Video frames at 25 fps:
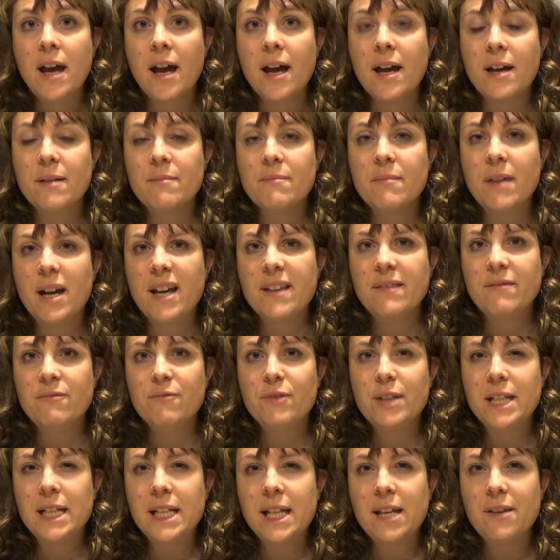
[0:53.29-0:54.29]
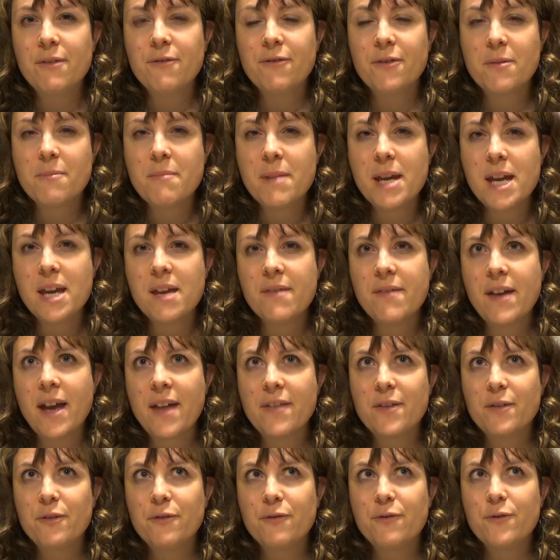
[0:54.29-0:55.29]
And really, for me,
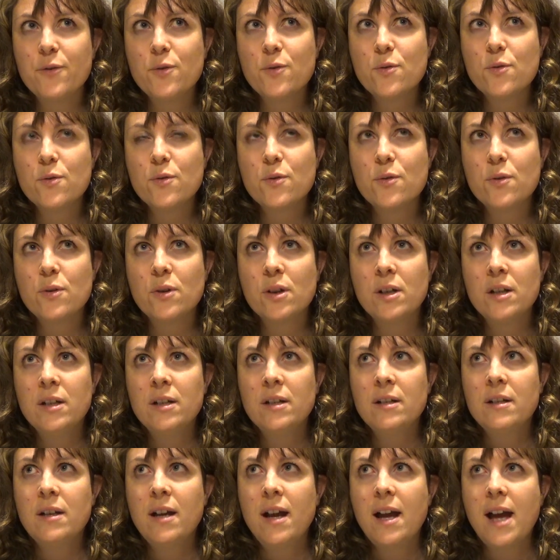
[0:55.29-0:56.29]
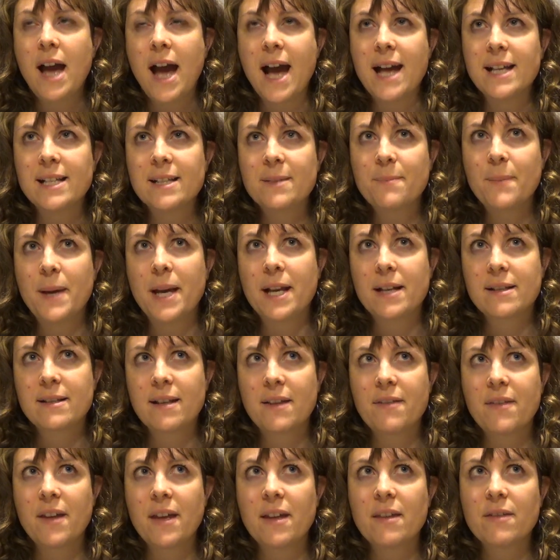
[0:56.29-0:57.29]
they're the four
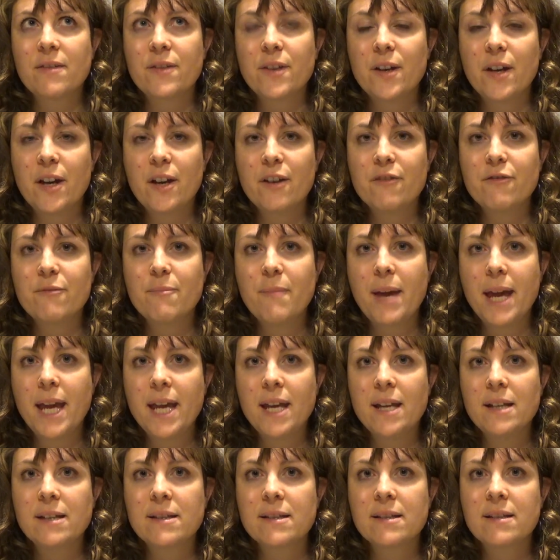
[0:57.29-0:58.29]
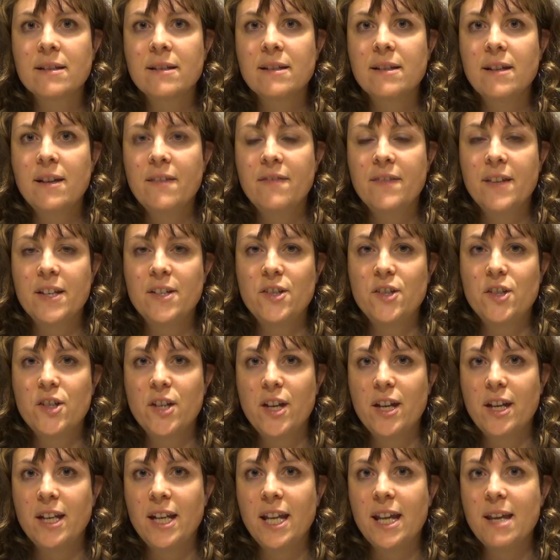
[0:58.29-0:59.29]
aspects, I think, that have made this
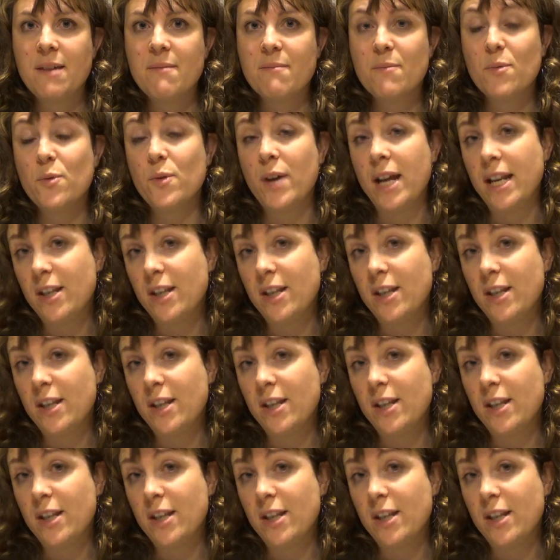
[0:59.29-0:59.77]
journey more